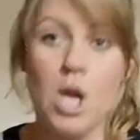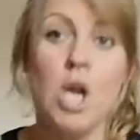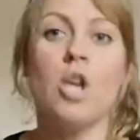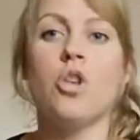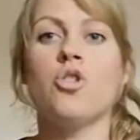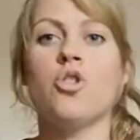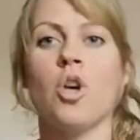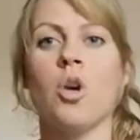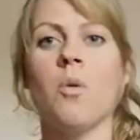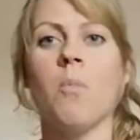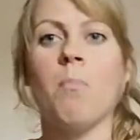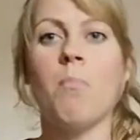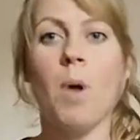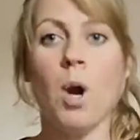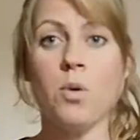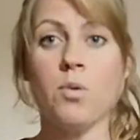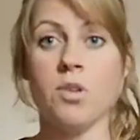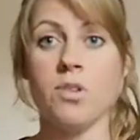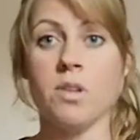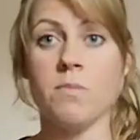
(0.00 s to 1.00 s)
So
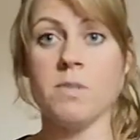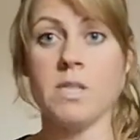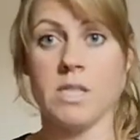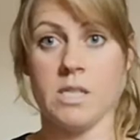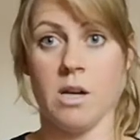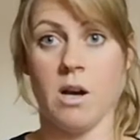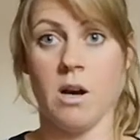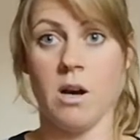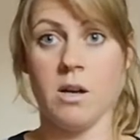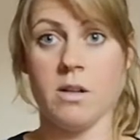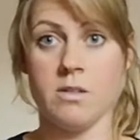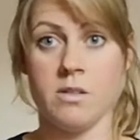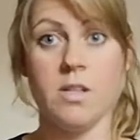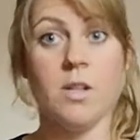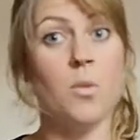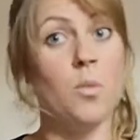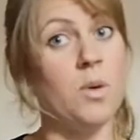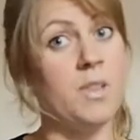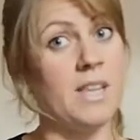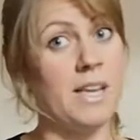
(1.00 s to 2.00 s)
both of them start
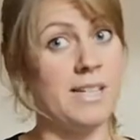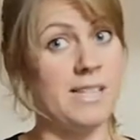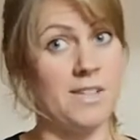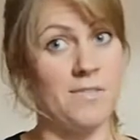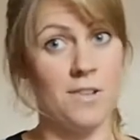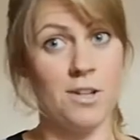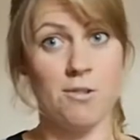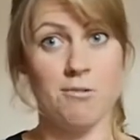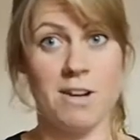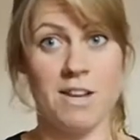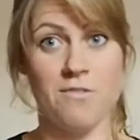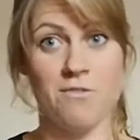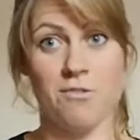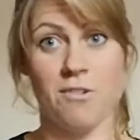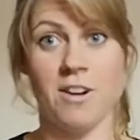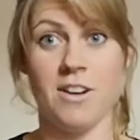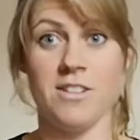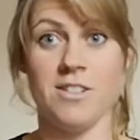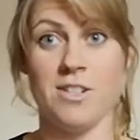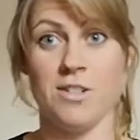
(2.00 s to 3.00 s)
with their different grape
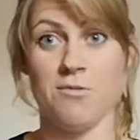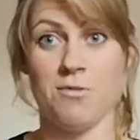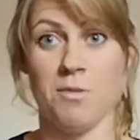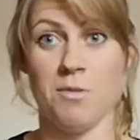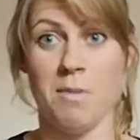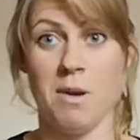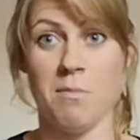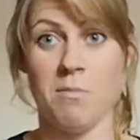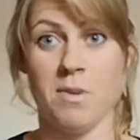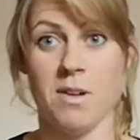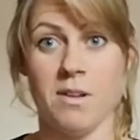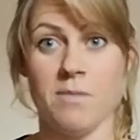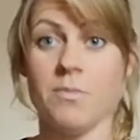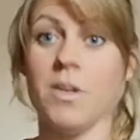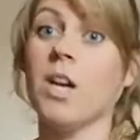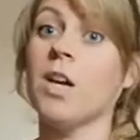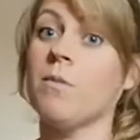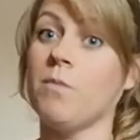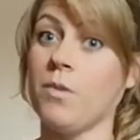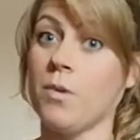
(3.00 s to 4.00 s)
varieties, remember. I
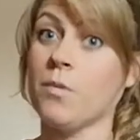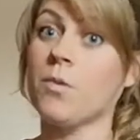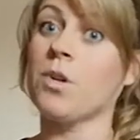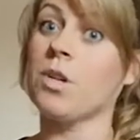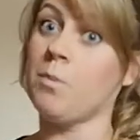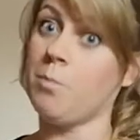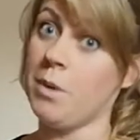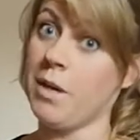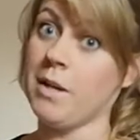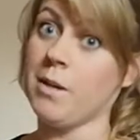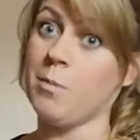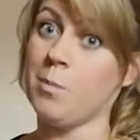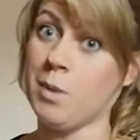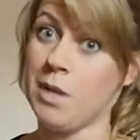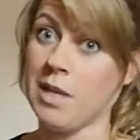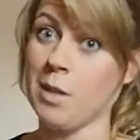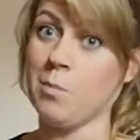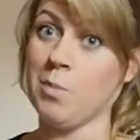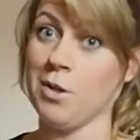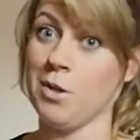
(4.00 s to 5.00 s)
hope you've got a pen and
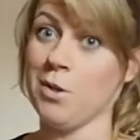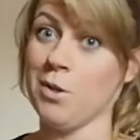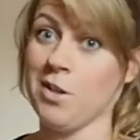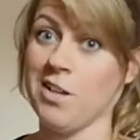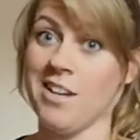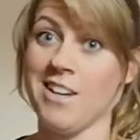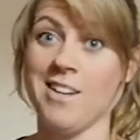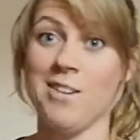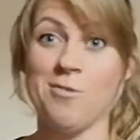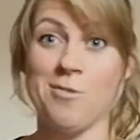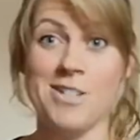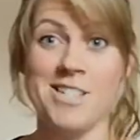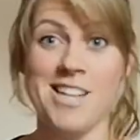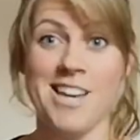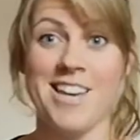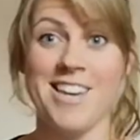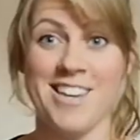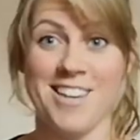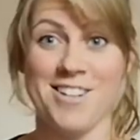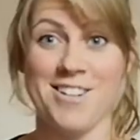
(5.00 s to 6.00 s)
paper, okay? We're
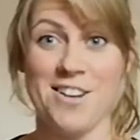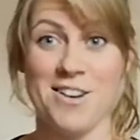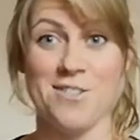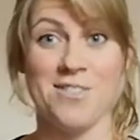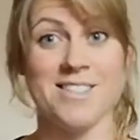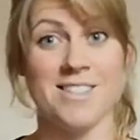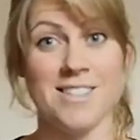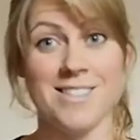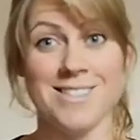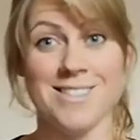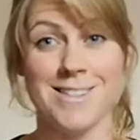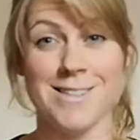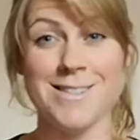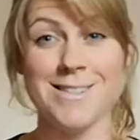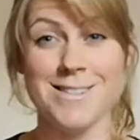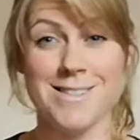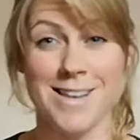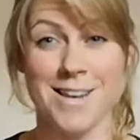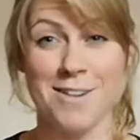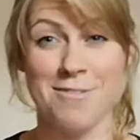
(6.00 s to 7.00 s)
taking notes. This is a
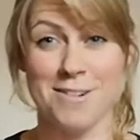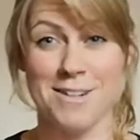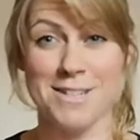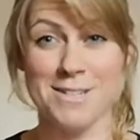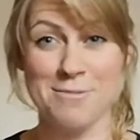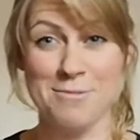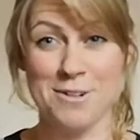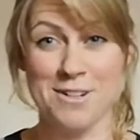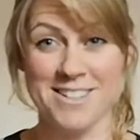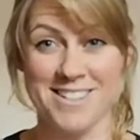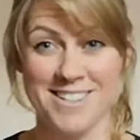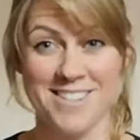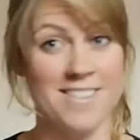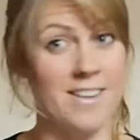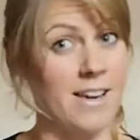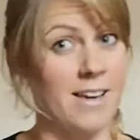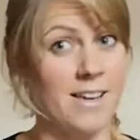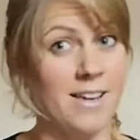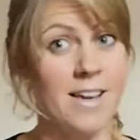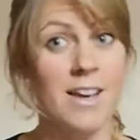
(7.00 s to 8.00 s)
serious one,
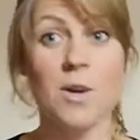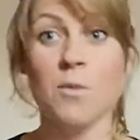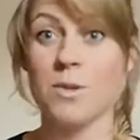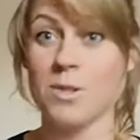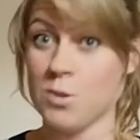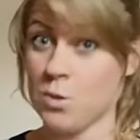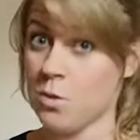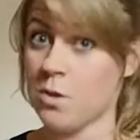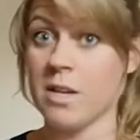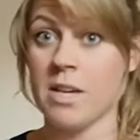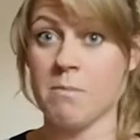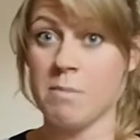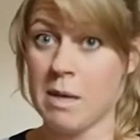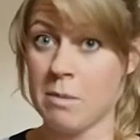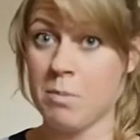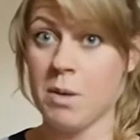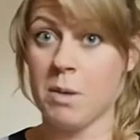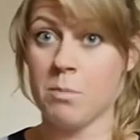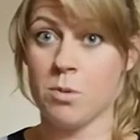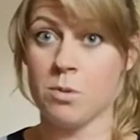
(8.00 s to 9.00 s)
okay? When talking
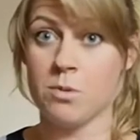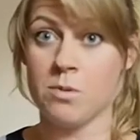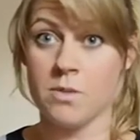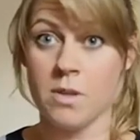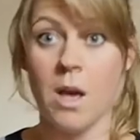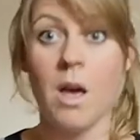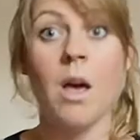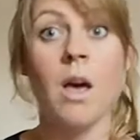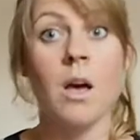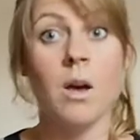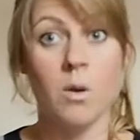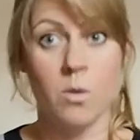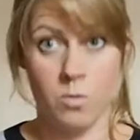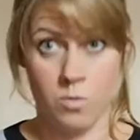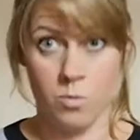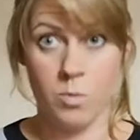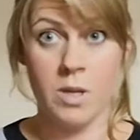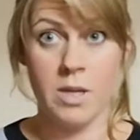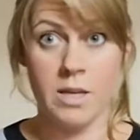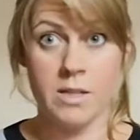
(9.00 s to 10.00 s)
about bubbles,
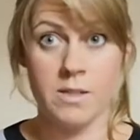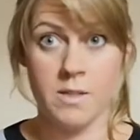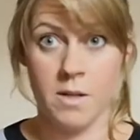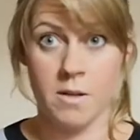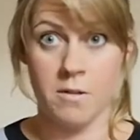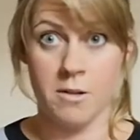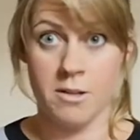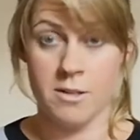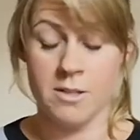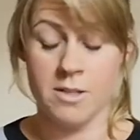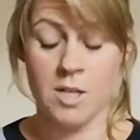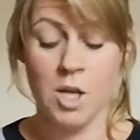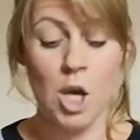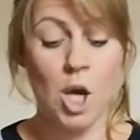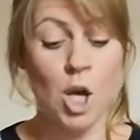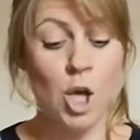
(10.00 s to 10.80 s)
we get serious.